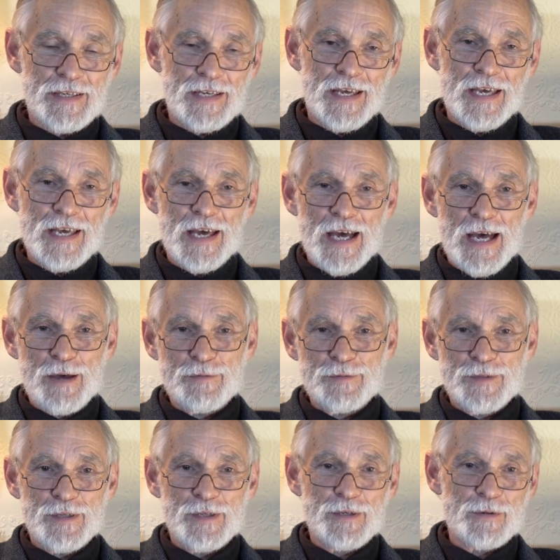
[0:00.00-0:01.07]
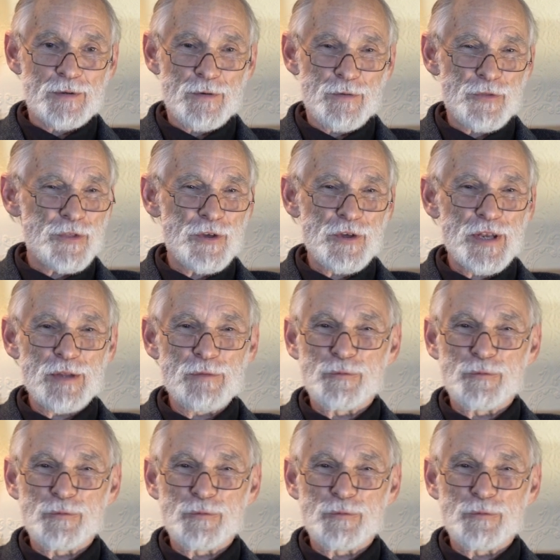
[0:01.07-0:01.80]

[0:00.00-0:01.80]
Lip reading: after 30,